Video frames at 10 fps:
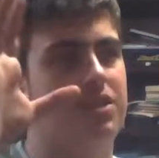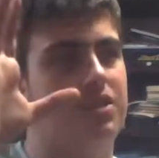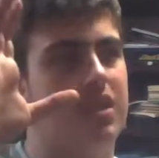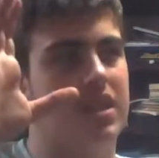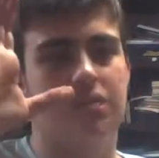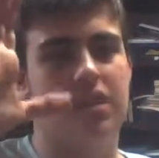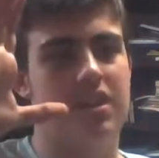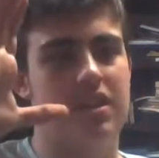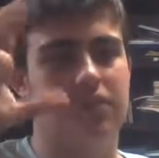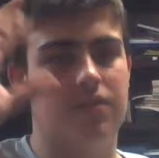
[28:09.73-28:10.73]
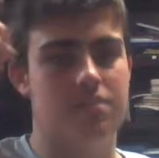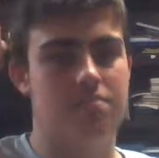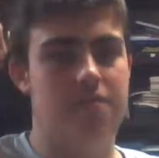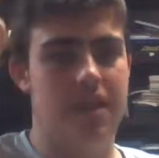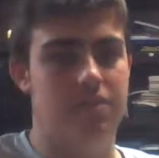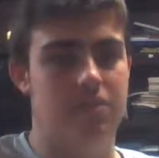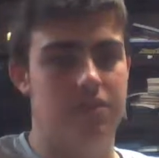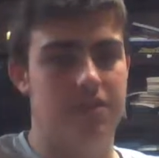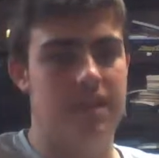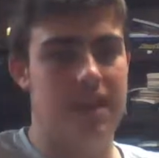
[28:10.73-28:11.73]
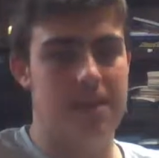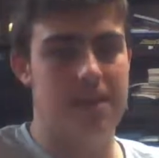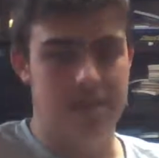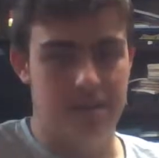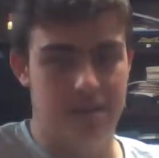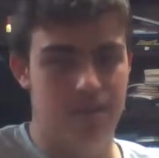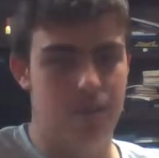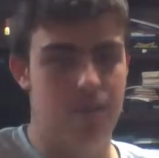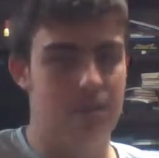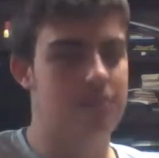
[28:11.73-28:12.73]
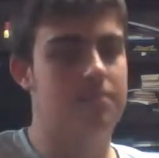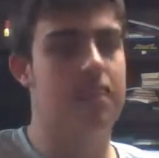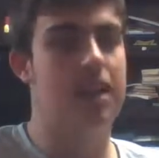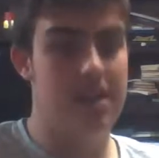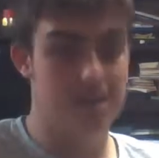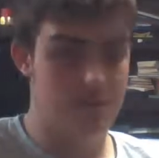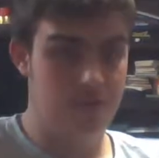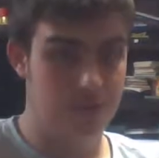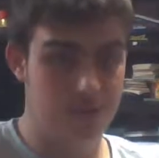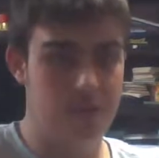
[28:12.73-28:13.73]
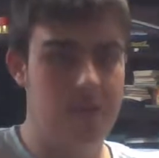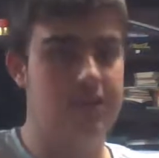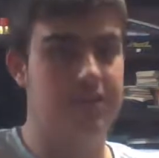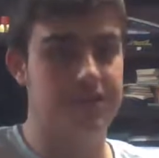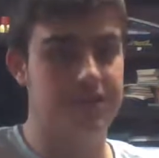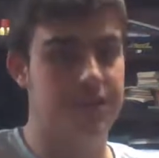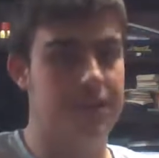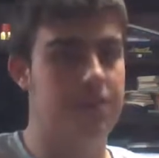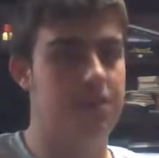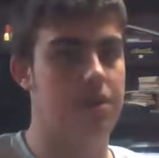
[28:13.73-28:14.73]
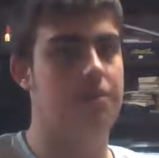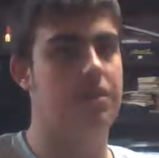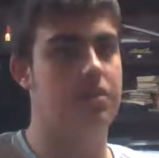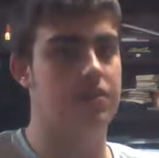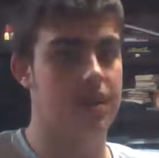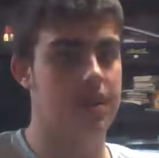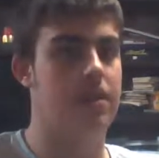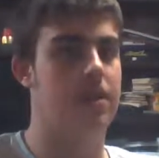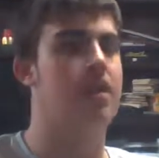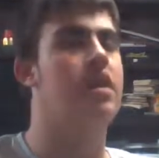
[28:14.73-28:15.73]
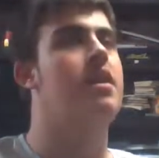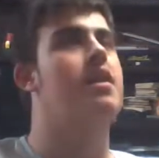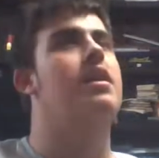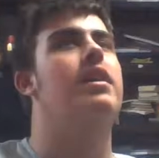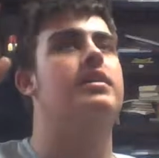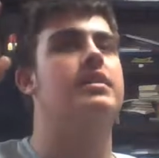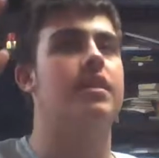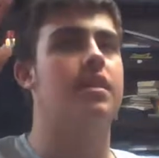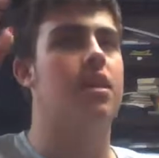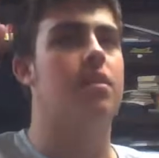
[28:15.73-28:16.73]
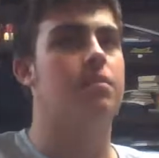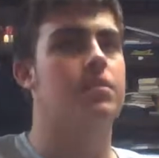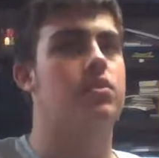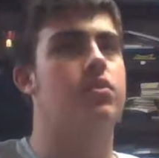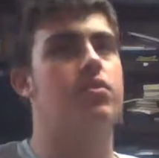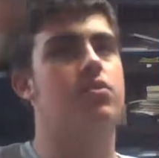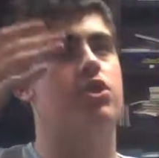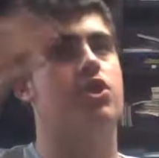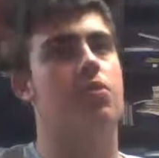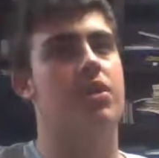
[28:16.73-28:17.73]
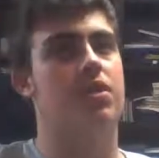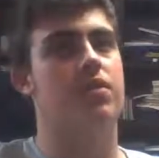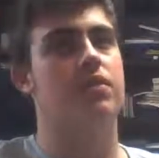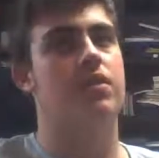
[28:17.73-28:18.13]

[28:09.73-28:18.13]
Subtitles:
explaining different battle modes that happen at Nerf Wars. I am working on that. It's just taking a while because of editing and setting up to show it off.